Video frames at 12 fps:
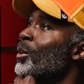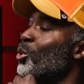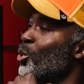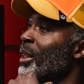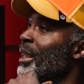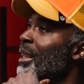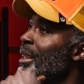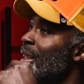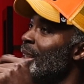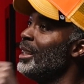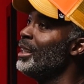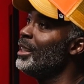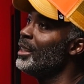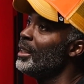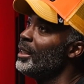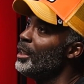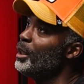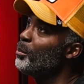you know,
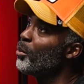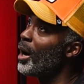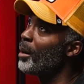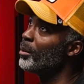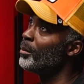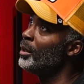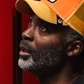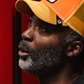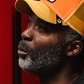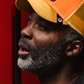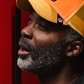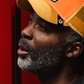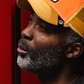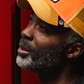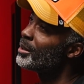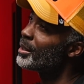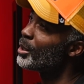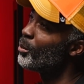he probably, well, I
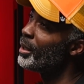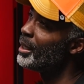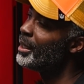want to say the way